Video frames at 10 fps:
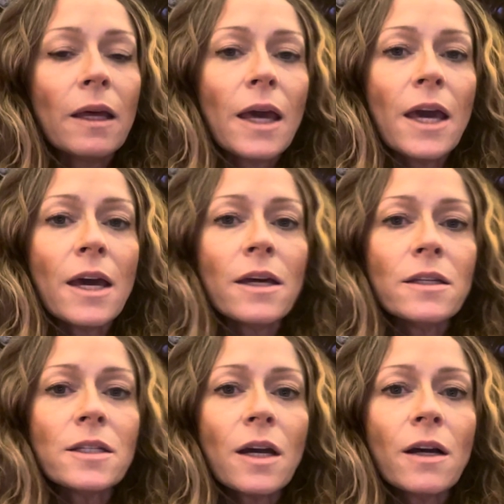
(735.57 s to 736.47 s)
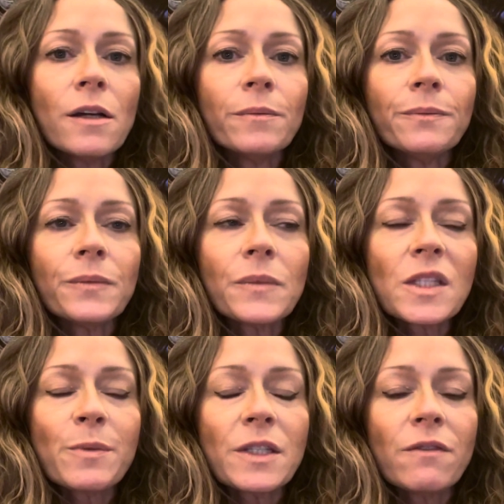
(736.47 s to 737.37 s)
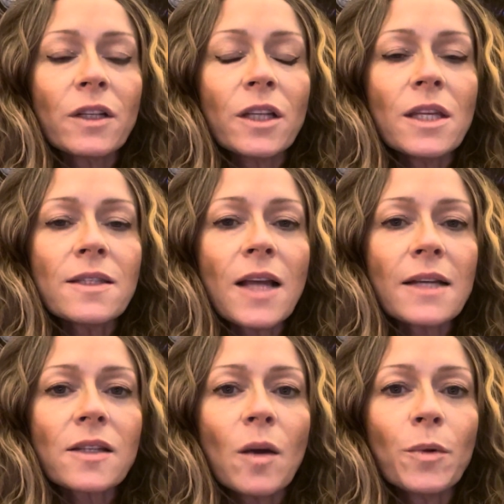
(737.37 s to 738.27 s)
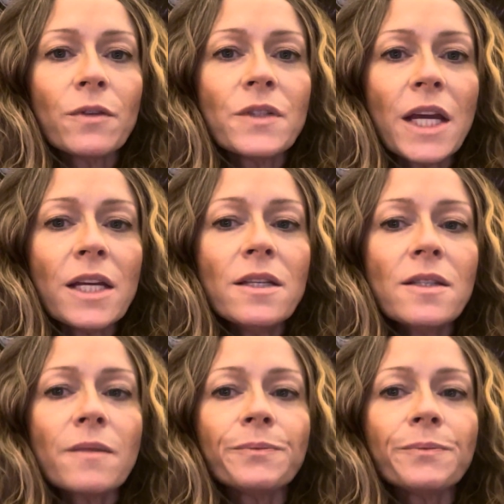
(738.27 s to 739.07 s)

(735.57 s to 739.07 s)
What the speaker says: and specifically these last couple of days.